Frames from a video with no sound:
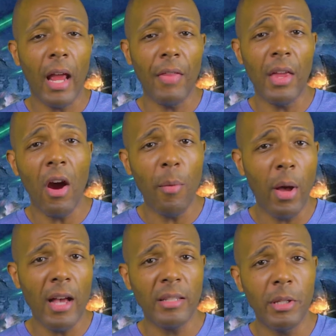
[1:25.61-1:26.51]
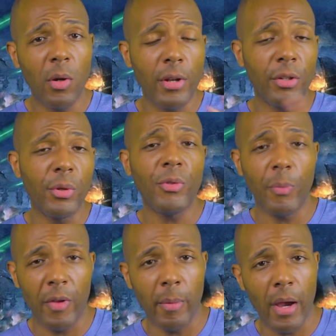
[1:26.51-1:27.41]
and they are possibly going to do
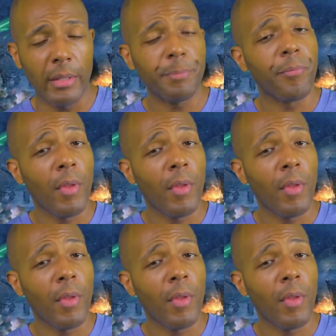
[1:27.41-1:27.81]
something about it.